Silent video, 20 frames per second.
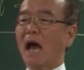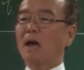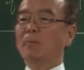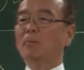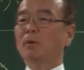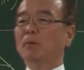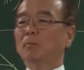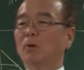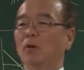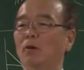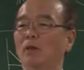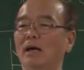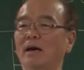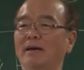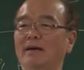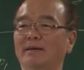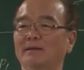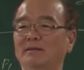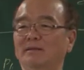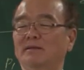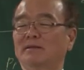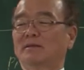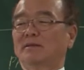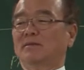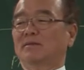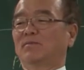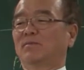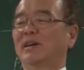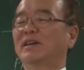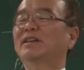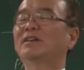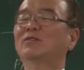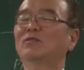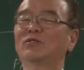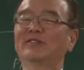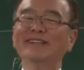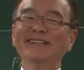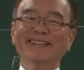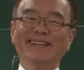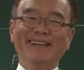Hyperbola case, very
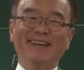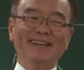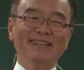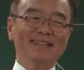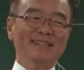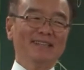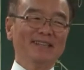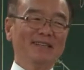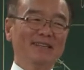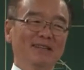unique case.